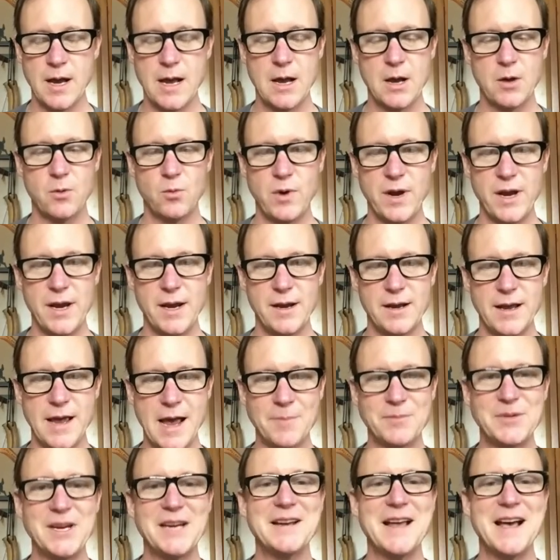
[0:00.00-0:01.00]
we
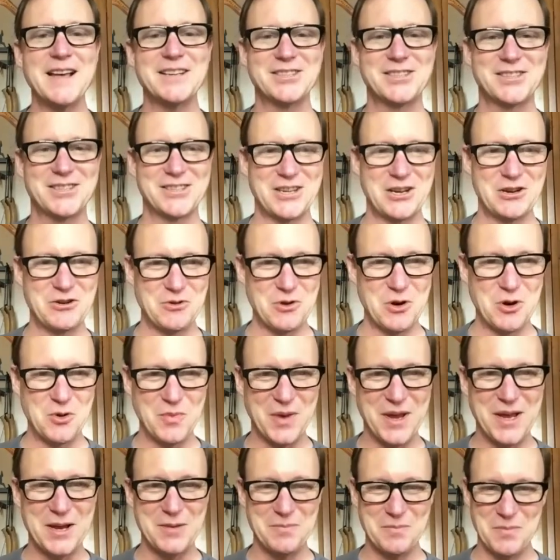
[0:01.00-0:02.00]
empty nest syndrome
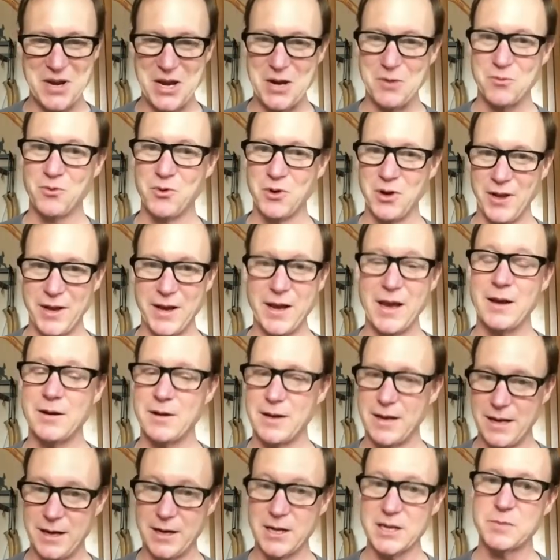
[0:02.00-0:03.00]
hit me really, and it
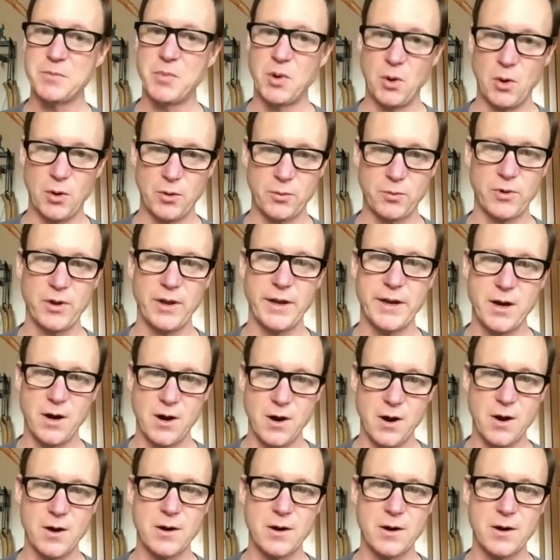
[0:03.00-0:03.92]
hit us both really hard.